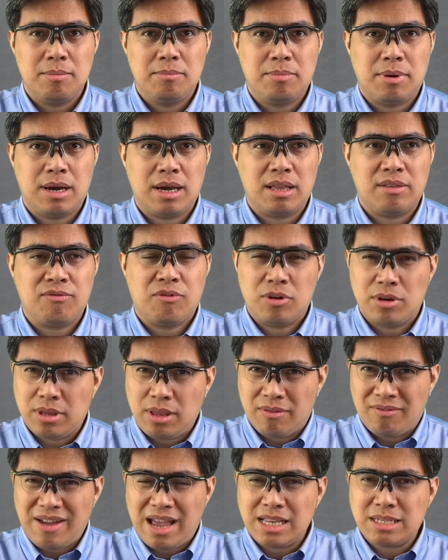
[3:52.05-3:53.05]
But for the
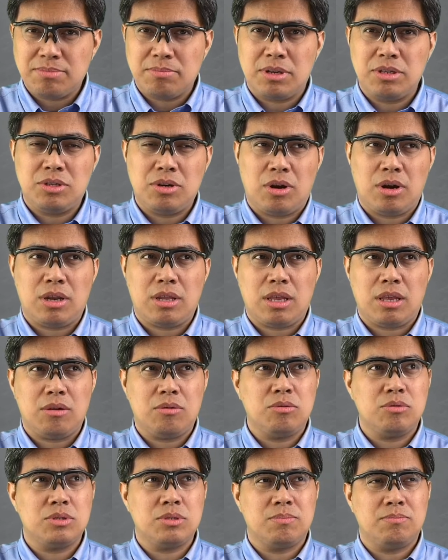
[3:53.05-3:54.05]
vast majority
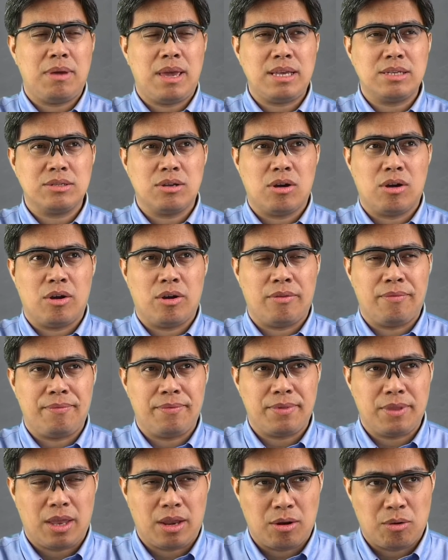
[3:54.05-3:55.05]
who's based on
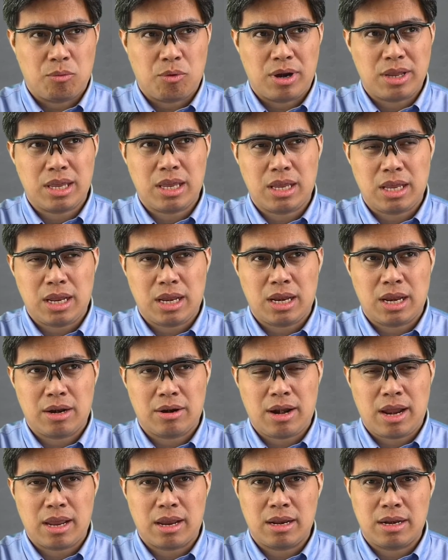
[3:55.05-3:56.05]
working in a
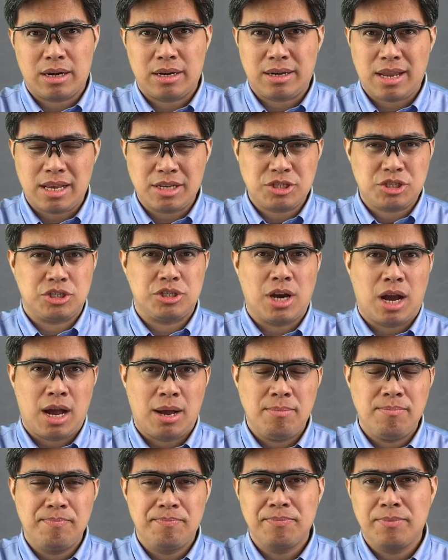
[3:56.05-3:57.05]
regular desk
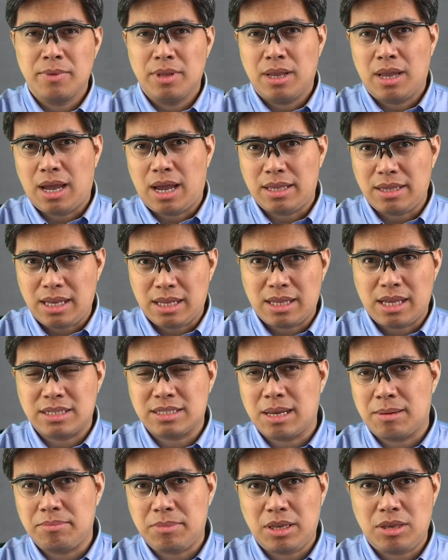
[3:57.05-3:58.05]
job, I think that's
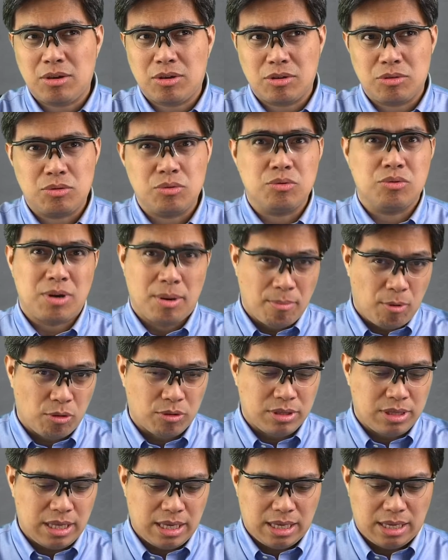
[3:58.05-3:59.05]
something you could do
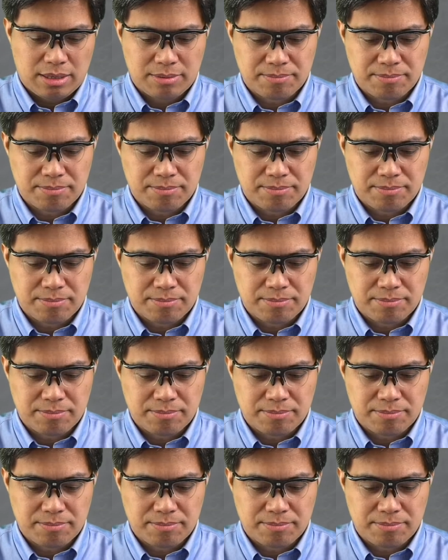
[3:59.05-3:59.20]
remotely.